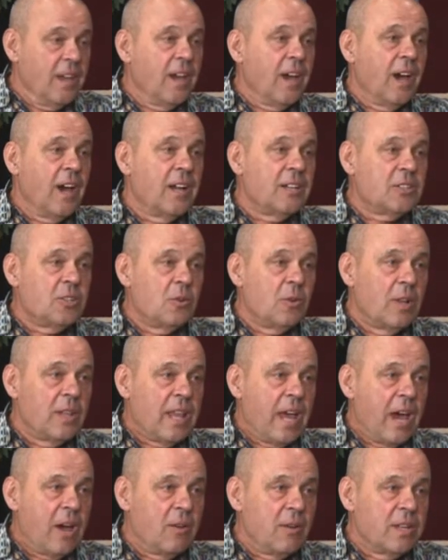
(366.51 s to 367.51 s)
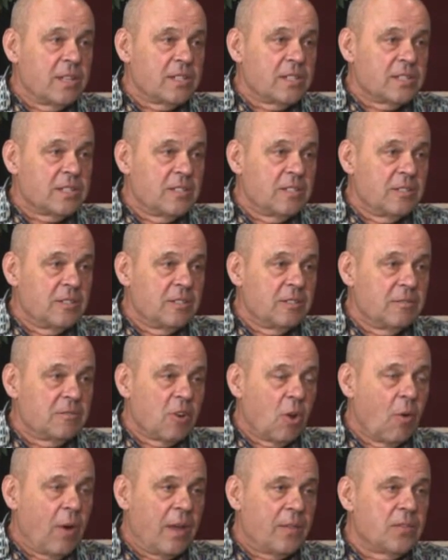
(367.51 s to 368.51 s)
uh, to allow us to
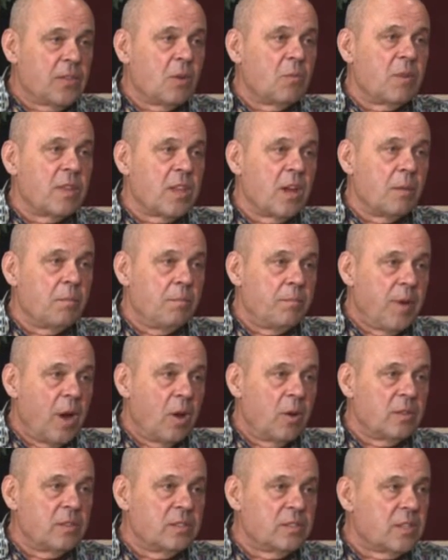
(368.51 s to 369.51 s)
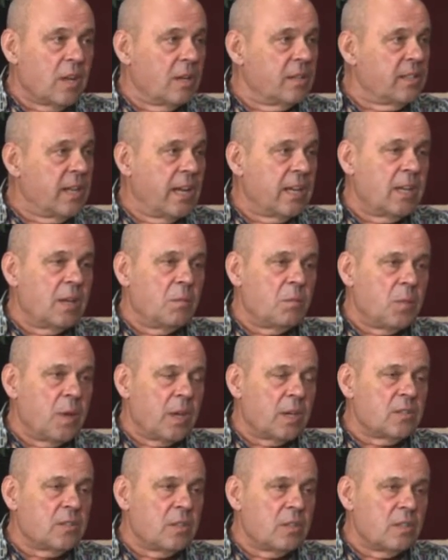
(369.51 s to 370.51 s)
go out there with our boat and start taking
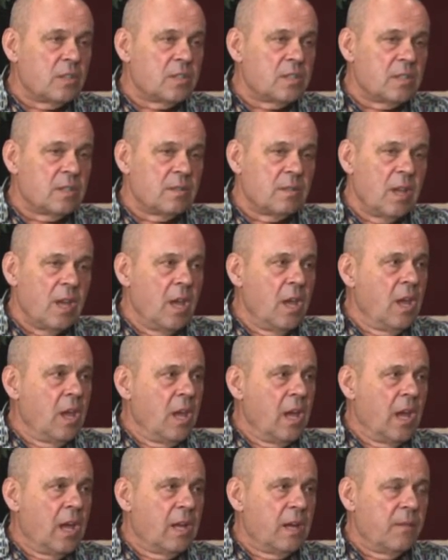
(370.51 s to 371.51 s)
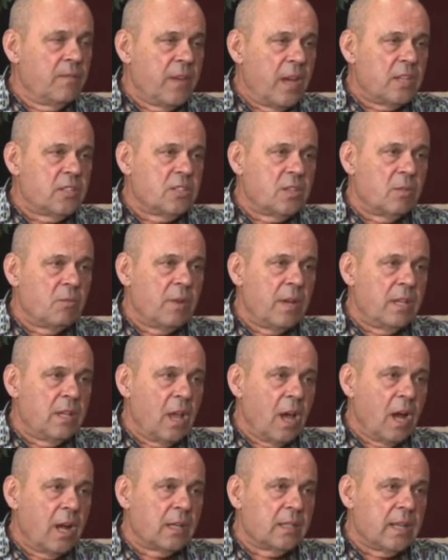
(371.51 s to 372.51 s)
pictures. And, and eventually we
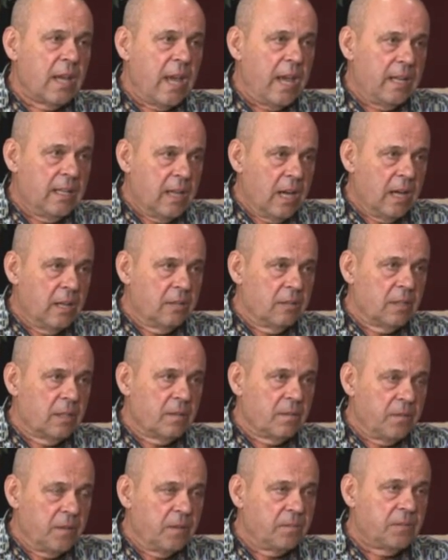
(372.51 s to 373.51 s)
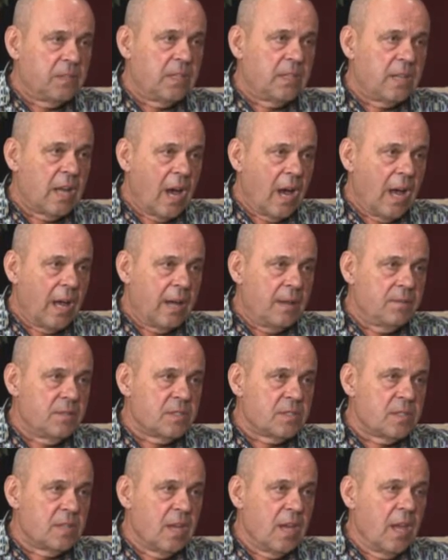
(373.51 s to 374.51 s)
logged 850
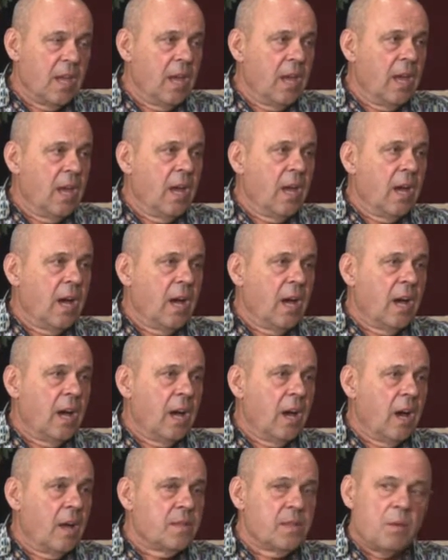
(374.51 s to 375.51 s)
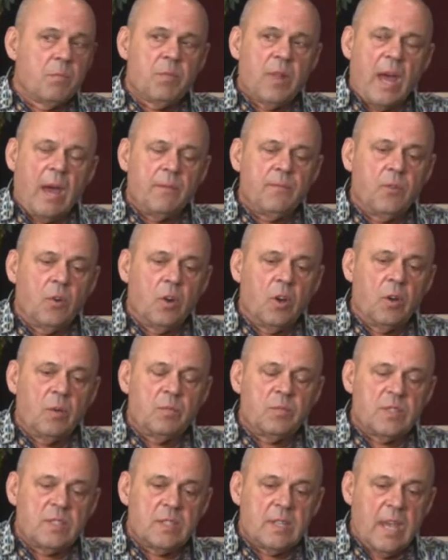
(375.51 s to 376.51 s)
dives oh uh, on the
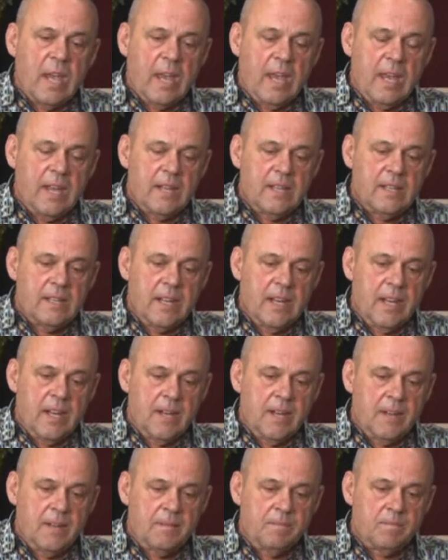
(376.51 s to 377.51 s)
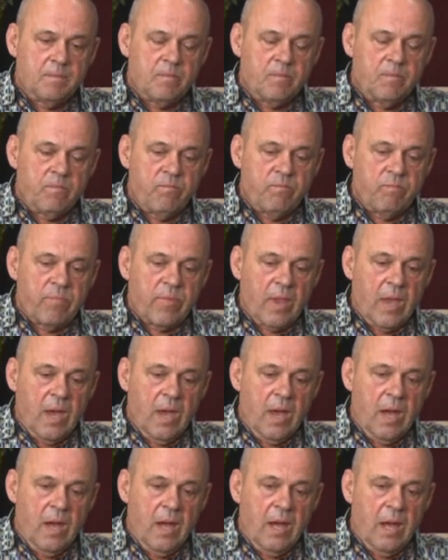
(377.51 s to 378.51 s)
platforms. And um, uh,
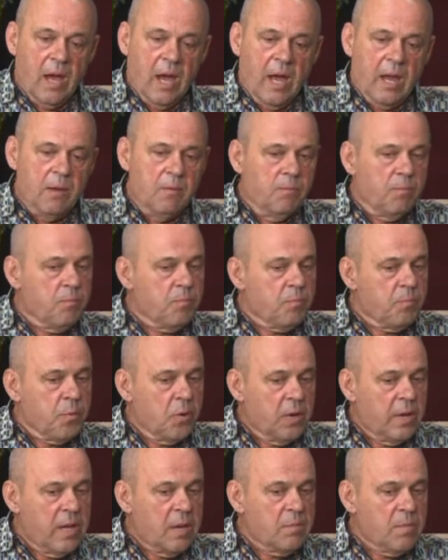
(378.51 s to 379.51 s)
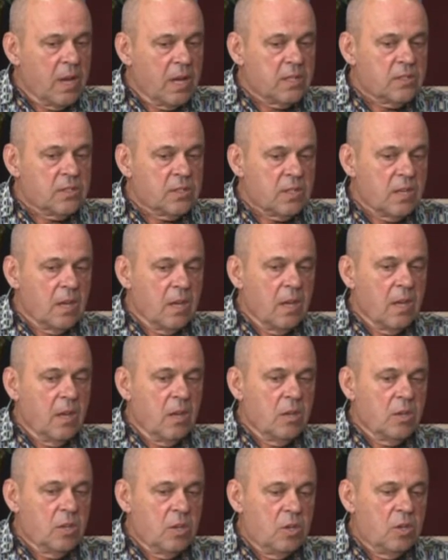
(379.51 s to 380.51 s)
I pretty much
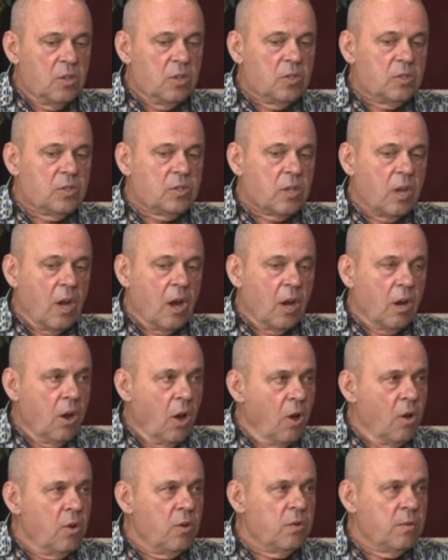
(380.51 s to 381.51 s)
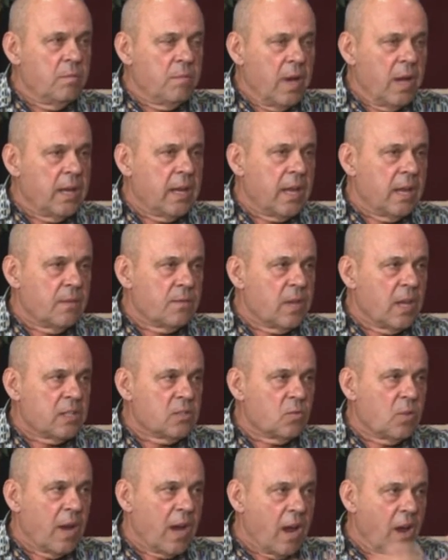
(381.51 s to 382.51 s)
used our own money.
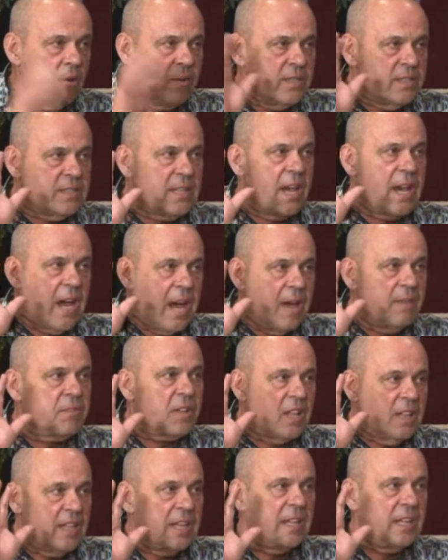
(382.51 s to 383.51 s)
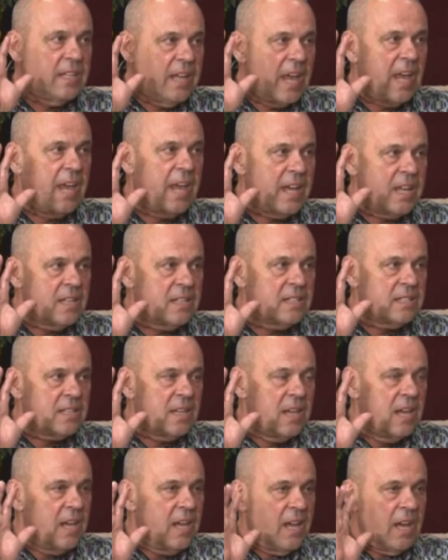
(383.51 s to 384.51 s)
That's why I always say I have clean hands.
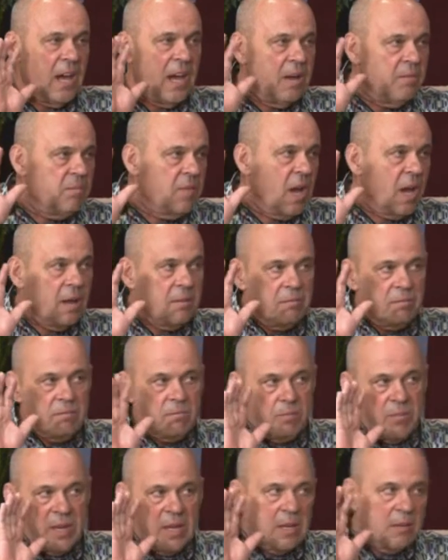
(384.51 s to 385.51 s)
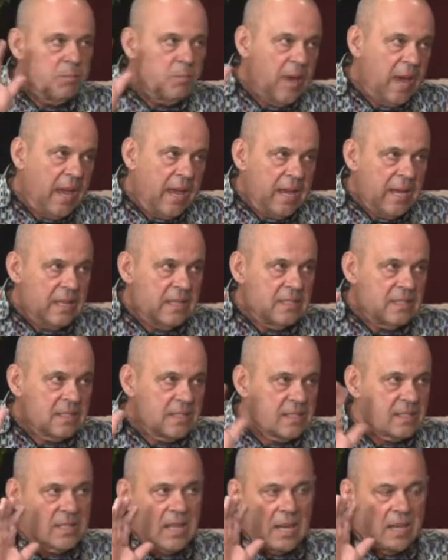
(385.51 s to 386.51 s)
Right. I'm not being paid to
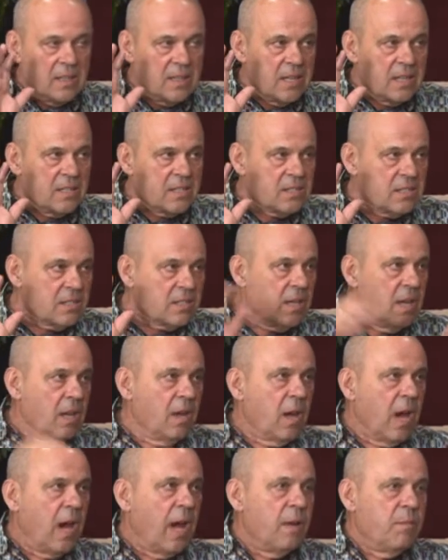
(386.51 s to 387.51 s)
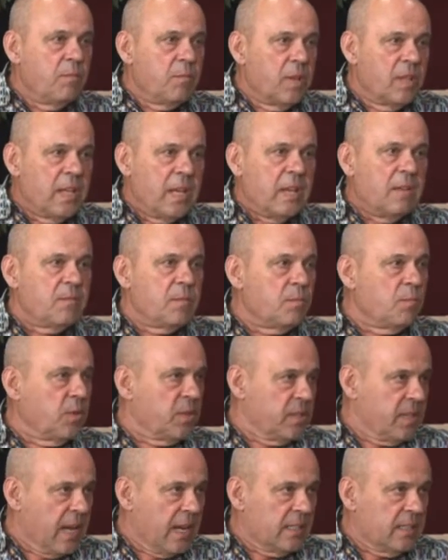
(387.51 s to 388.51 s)
say this. I believe in
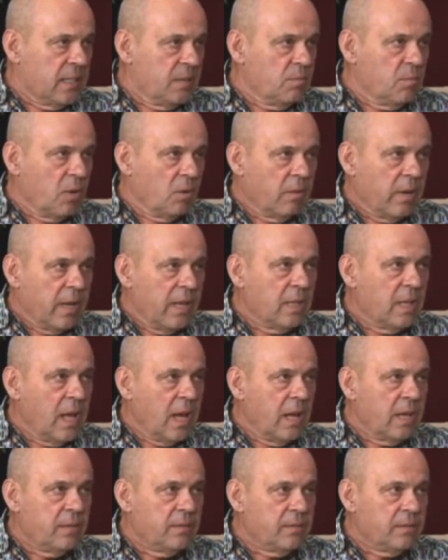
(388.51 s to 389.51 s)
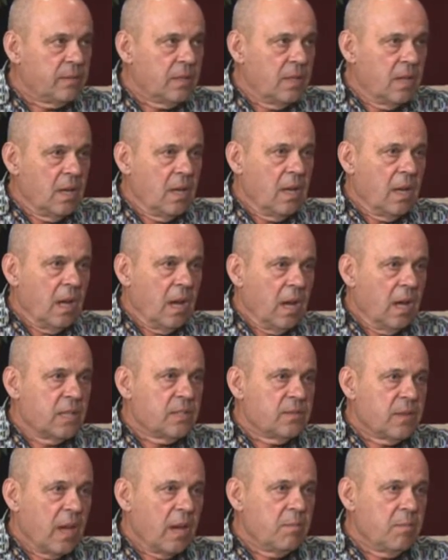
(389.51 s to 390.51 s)
protecting marine life. Mm. Uh,
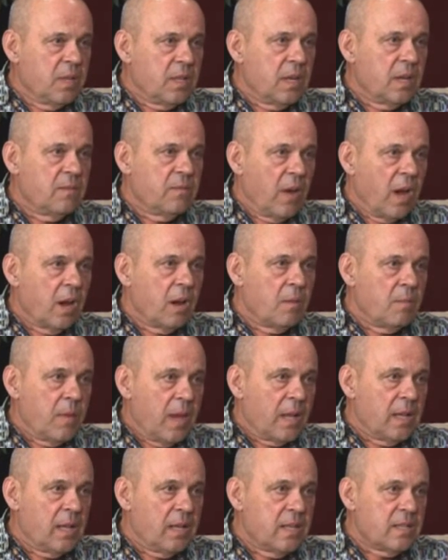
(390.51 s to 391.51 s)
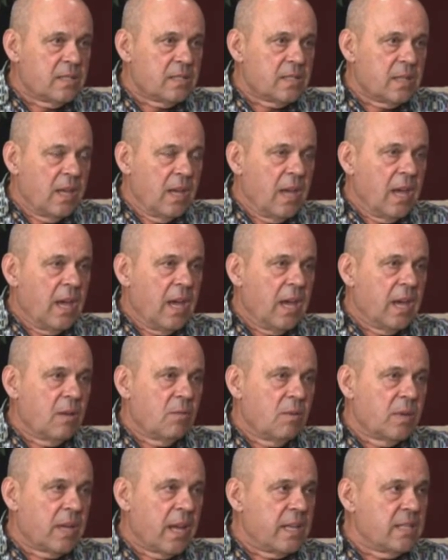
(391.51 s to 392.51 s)
I'm an environmentalist,
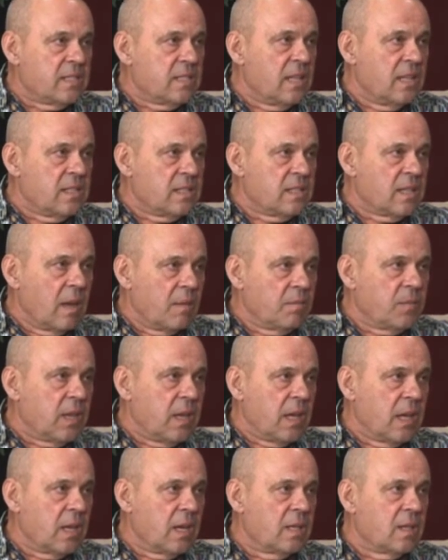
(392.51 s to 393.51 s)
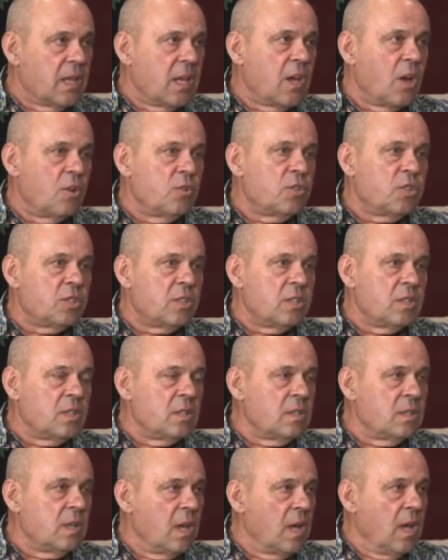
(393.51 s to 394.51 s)
and when I see something in the
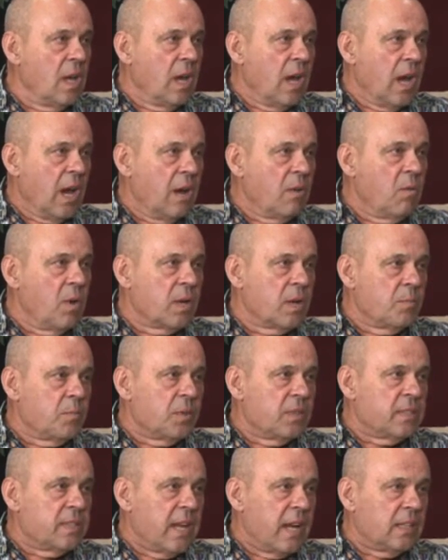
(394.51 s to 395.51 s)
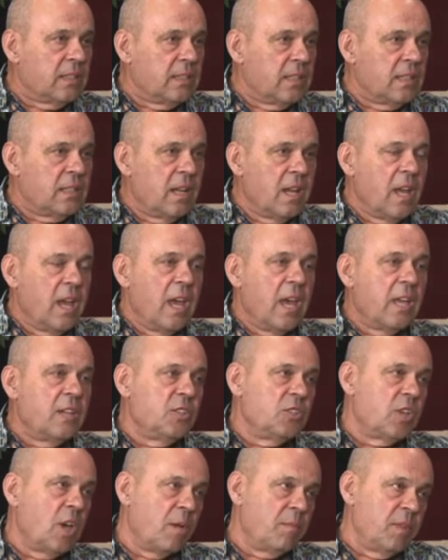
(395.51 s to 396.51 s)
ocean, I want to protect it. And
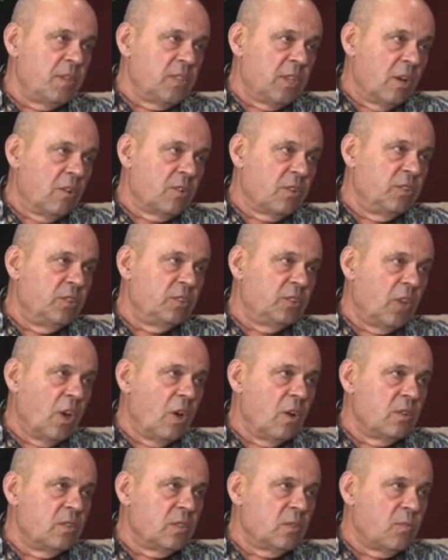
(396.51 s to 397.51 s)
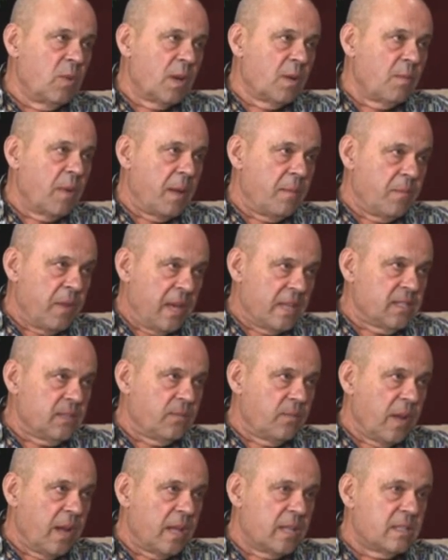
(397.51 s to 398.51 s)
Jean Michel Cousteau is one of my best
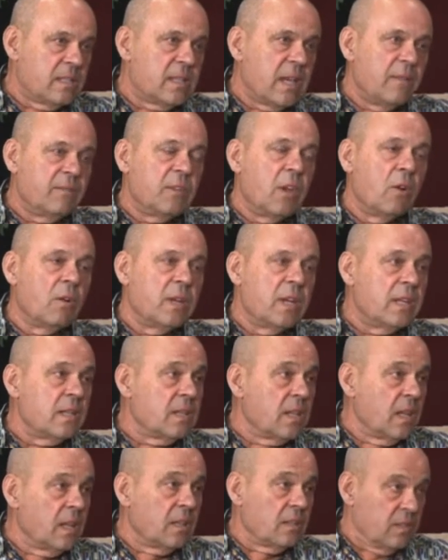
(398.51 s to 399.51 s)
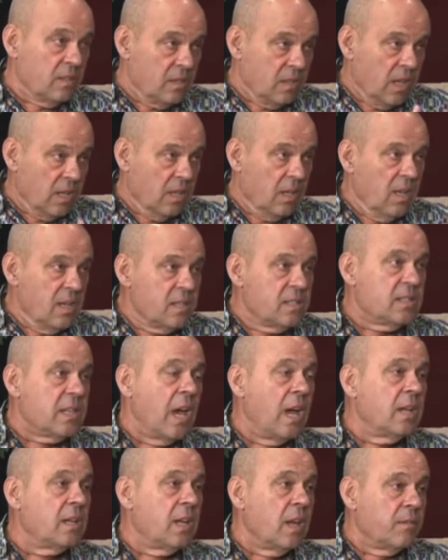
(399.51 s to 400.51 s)
friends. I've known the, the
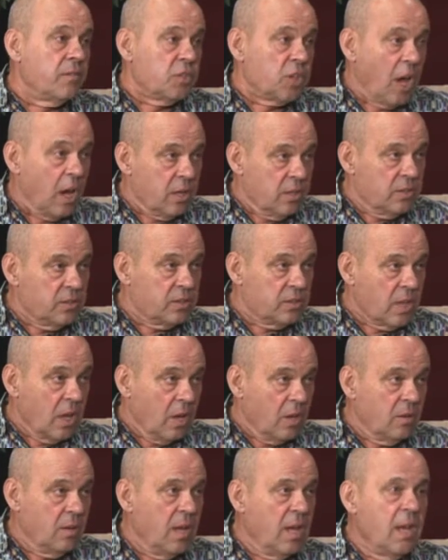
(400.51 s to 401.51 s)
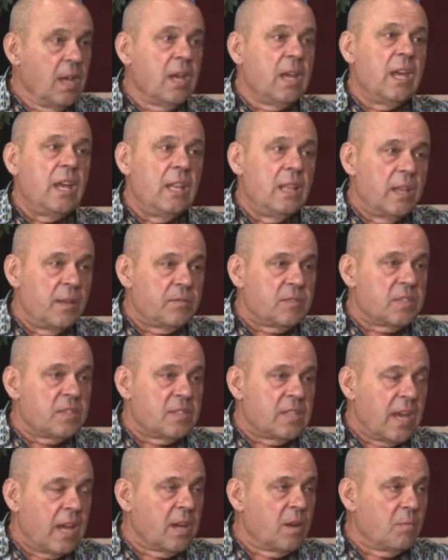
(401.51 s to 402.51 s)
son of Jacques oh, Cousteau. Oh, okay. He lives in
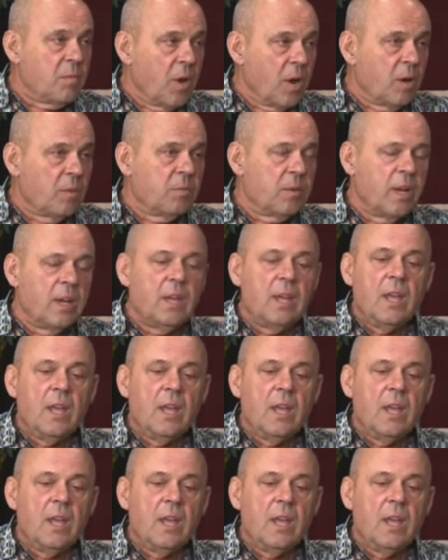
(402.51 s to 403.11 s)
Santa Barbara.